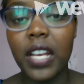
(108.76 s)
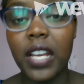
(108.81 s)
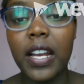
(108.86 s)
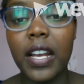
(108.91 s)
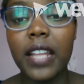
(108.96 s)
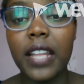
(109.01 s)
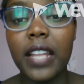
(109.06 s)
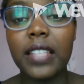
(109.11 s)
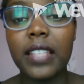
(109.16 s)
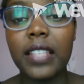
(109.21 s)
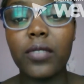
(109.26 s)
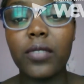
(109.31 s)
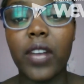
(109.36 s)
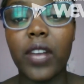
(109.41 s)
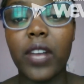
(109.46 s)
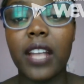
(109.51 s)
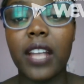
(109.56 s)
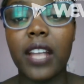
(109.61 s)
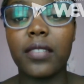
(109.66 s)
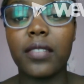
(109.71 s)
This
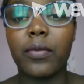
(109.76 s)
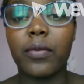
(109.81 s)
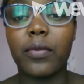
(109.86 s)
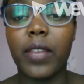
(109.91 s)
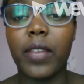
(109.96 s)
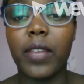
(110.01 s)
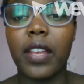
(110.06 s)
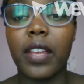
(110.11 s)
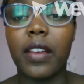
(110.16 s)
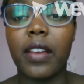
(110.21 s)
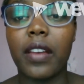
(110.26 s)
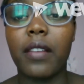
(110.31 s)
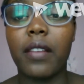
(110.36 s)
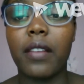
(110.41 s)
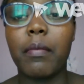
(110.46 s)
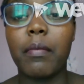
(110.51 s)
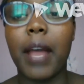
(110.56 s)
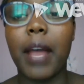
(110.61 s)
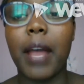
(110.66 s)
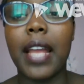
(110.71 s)
occurs where
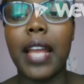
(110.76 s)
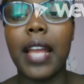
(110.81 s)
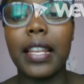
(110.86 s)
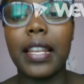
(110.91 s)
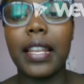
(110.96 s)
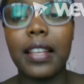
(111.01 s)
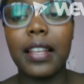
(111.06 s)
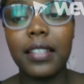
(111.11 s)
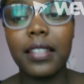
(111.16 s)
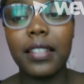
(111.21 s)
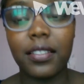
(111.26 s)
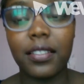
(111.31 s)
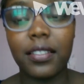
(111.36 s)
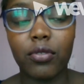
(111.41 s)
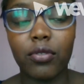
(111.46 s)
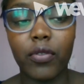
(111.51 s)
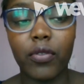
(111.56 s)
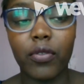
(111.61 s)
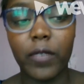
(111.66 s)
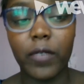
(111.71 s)
my land is
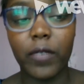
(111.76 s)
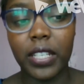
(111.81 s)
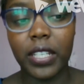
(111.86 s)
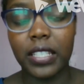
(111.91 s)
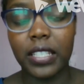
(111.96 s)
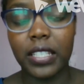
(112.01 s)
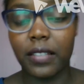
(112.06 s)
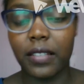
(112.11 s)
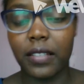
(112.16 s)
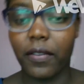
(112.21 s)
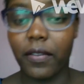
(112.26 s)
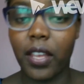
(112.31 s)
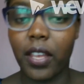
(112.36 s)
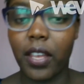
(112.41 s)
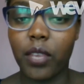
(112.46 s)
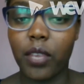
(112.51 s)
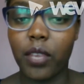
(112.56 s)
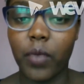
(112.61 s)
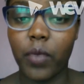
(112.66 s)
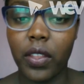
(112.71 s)
wrongfully
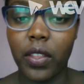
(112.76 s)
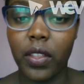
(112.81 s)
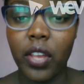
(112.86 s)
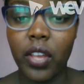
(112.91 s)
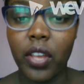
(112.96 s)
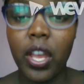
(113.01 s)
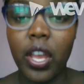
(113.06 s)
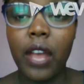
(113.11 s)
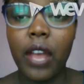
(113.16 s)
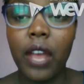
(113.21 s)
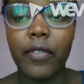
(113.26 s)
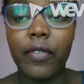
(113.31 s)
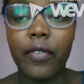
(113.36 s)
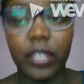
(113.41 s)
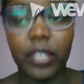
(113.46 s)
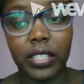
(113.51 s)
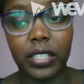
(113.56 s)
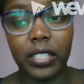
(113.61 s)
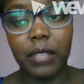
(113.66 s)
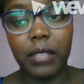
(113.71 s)
interfered with. For
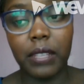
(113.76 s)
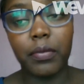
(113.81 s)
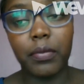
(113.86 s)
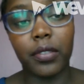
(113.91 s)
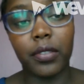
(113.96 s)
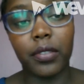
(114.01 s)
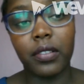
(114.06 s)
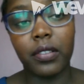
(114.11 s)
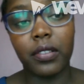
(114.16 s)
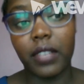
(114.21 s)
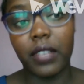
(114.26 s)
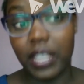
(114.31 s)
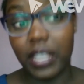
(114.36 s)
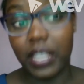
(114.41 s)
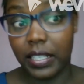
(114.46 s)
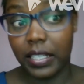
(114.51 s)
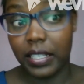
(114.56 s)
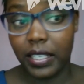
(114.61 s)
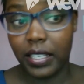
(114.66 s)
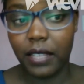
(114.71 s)
example, it
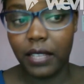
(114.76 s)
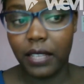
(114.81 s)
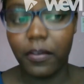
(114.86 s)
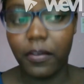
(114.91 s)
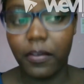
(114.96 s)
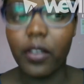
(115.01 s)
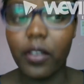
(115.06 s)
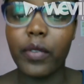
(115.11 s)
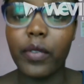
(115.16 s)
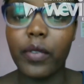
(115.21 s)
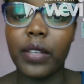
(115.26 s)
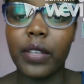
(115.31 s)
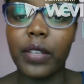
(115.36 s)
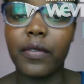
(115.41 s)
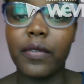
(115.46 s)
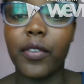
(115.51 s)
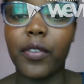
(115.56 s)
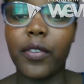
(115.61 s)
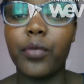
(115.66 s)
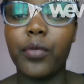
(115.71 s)
can take the following
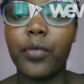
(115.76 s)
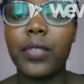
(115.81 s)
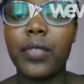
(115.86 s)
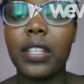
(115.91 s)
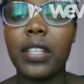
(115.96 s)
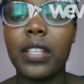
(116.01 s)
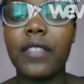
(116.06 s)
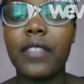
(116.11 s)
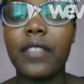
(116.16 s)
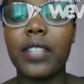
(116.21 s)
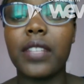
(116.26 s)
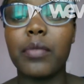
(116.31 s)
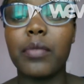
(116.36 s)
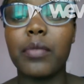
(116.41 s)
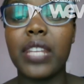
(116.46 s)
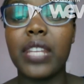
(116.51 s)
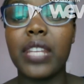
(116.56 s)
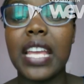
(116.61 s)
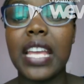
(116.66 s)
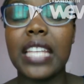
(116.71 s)
forms. If
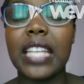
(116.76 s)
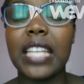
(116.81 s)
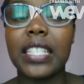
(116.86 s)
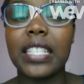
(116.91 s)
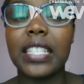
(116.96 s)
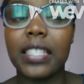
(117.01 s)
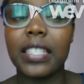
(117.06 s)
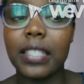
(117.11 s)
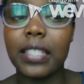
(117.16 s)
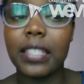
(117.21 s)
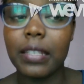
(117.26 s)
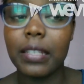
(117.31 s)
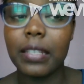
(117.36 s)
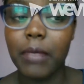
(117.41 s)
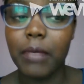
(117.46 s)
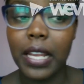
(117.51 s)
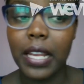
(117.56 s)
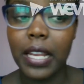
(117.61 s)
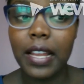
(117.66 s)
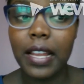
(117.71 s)
somebody enters in
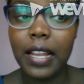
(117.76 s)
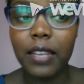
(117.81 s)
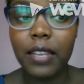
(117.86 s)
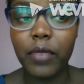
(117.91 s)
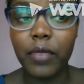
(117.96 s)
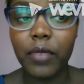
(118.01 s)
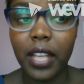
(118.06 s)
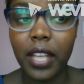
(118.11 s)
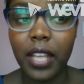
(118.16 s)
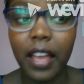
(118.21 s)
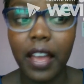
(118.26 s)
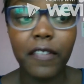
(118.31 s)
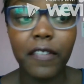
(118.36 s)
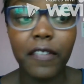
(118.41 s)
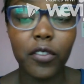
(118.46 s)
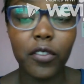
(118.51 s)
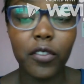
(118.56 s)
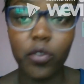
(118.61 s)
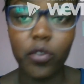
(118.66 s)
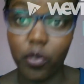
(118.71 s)
my land when I have
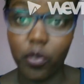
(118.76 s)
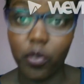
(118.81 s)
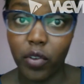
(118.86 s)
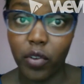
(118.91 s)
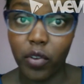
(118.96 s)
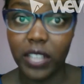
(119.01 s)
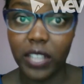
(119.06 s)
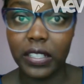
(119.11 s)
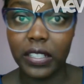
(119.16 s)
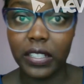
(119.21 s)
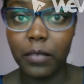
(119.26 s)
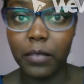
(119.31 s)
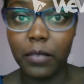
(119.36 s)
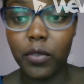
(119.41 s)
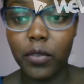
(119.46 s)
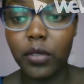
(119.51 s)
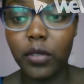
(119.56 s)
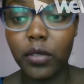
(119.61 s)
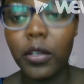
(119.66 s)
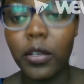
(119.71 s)
not authorized them
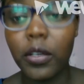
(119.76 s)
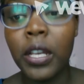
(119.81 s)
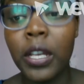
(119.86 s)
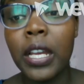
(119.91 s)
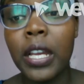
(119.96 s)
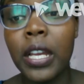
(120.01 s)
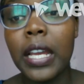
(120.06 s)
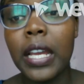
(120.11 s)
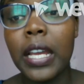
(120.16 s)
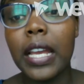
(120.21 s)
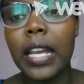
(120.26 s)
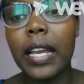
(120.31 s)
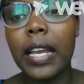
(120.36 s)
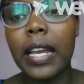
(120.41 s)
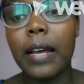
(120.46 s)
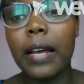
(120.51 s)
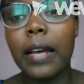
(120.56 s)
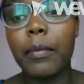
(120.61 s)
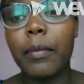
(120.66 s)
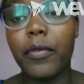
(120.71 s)
to,
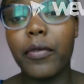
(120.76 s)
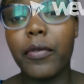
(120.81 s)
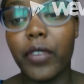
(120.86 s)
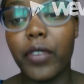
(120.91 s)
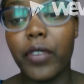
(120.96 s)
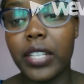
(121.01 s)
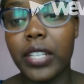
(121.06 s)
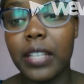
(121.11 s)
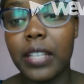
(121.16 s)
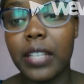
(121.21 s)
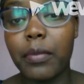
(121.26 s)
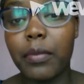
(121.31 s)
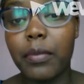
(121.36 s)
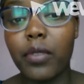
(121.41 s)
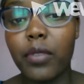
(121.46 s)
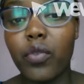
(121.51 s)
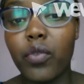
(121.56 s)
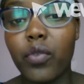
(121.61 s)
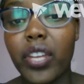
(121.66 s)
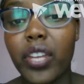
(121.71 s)
for
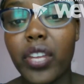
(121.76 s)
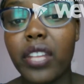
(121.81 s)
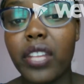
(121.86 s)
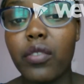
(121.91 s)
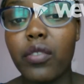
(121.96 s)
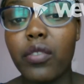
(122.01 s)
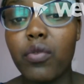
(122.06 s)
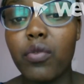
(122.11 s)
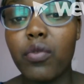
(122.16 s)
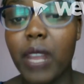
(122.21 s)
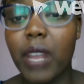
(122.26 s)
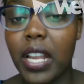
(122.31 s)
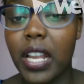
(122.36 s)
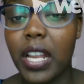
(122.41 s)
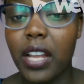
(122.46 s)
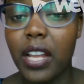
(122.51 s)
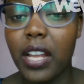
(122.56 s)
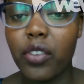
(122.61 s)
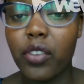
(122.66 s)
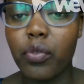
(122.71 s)
example, walking through my
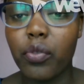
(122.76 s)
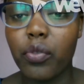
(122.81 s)
land or